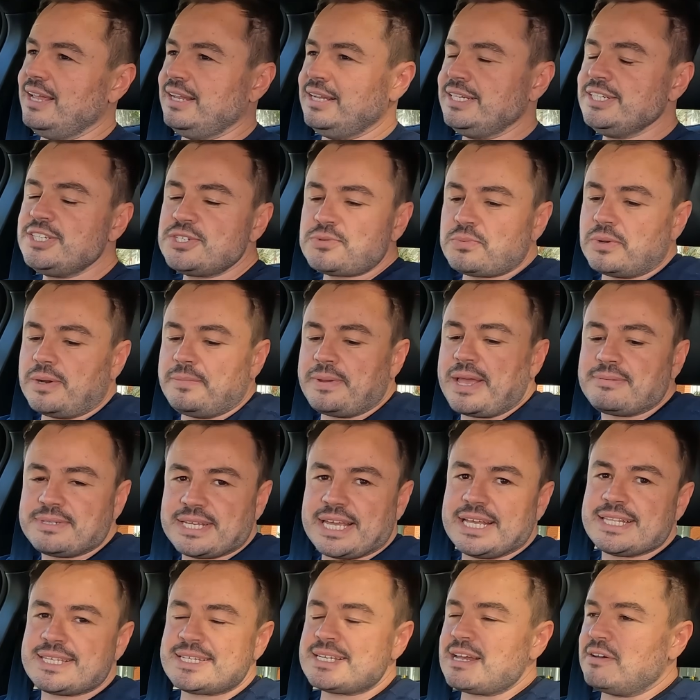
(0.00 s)
You just want to be able to
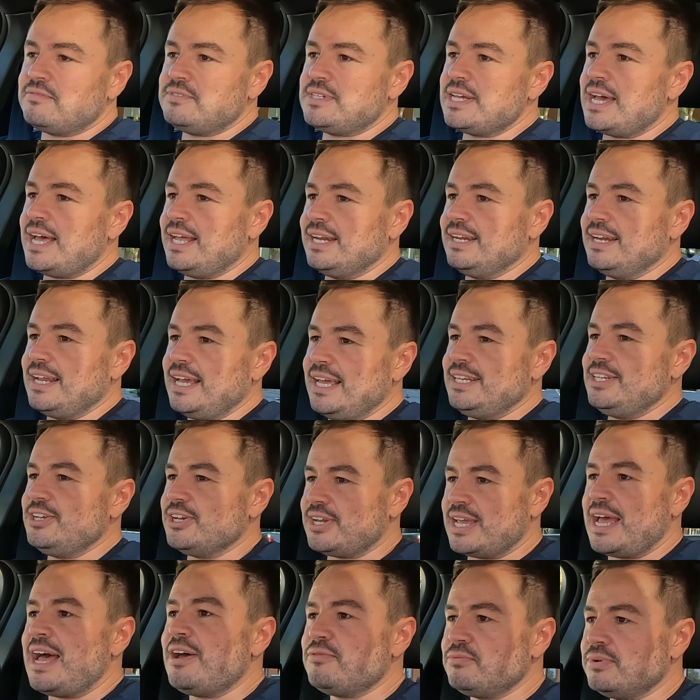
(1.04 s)
get stuff done, and you
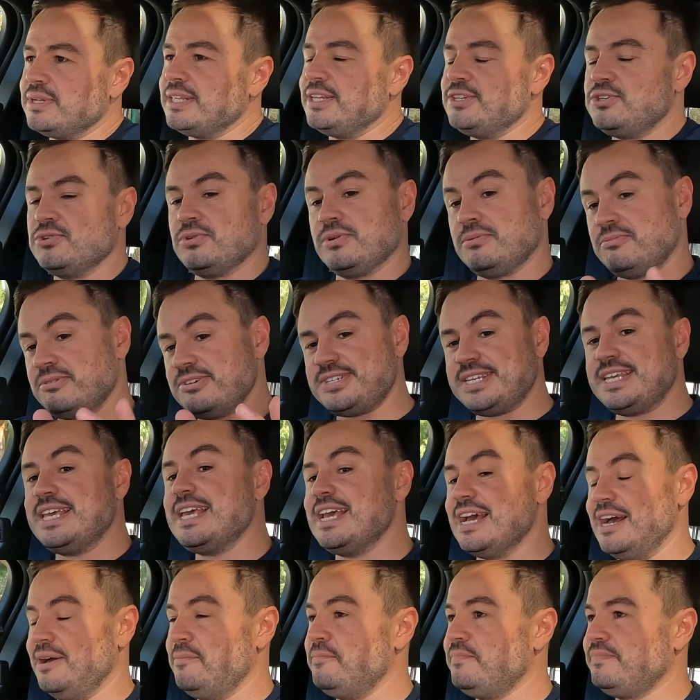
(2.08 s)
can't really do it. Whereas
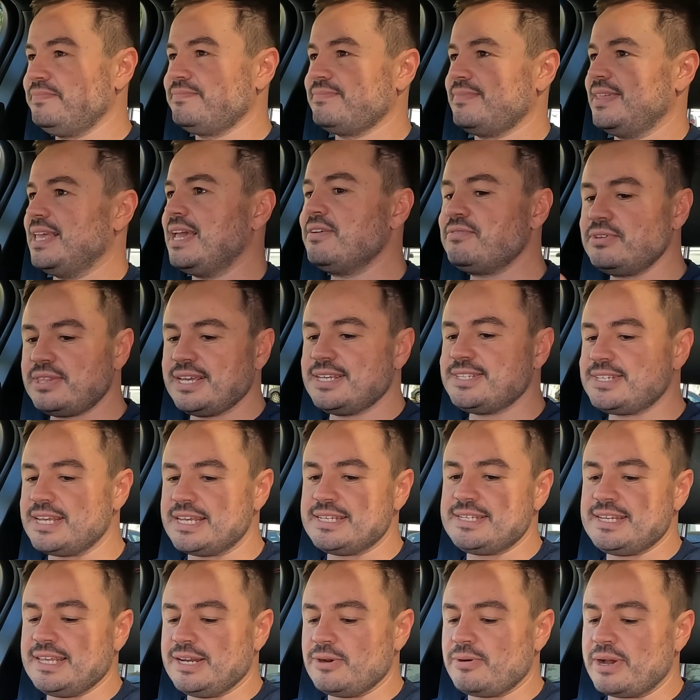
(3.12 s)
here, everything is
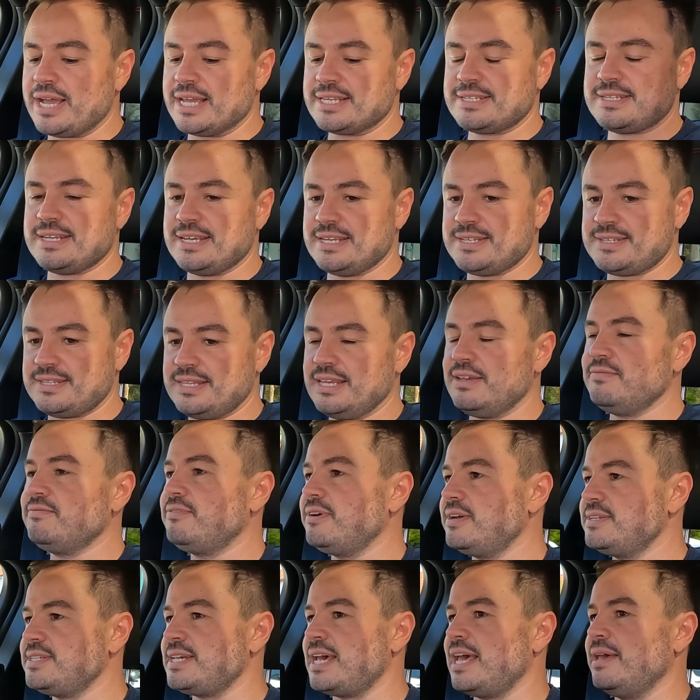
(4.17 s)
easy to access. The
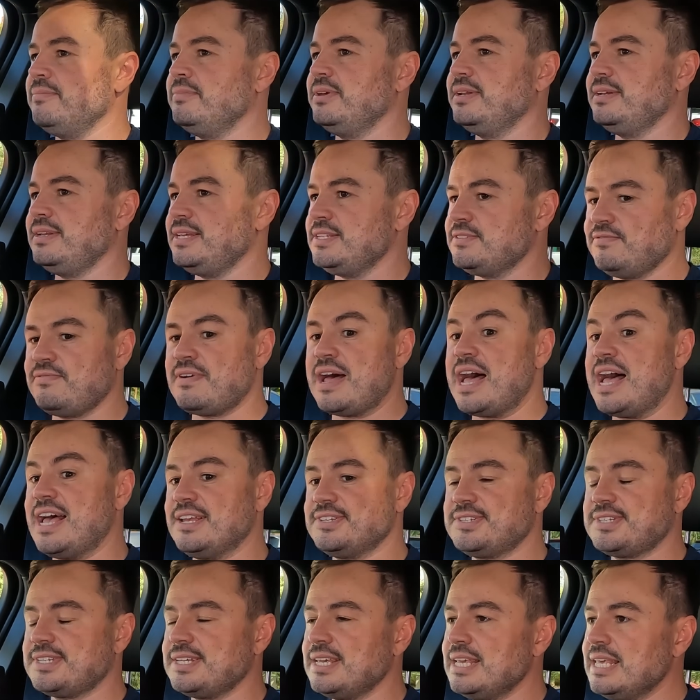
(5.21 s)
infotainment is
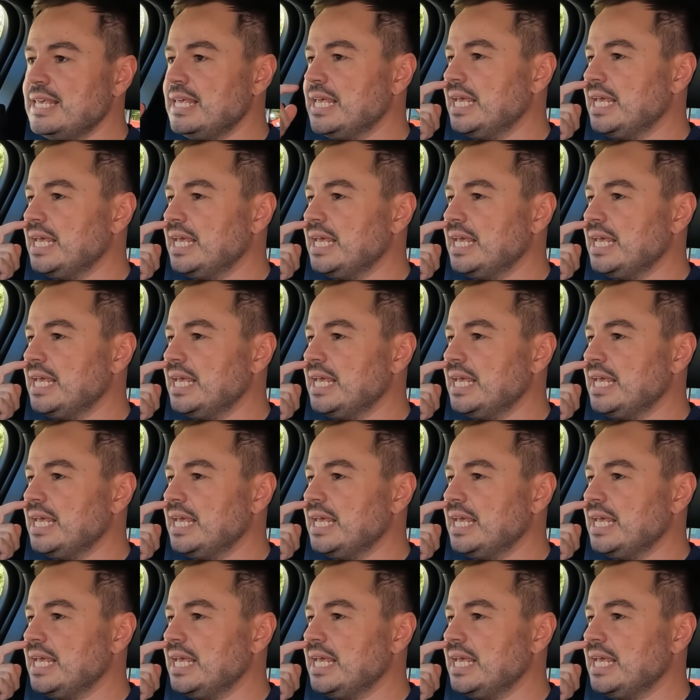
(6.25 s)
fast.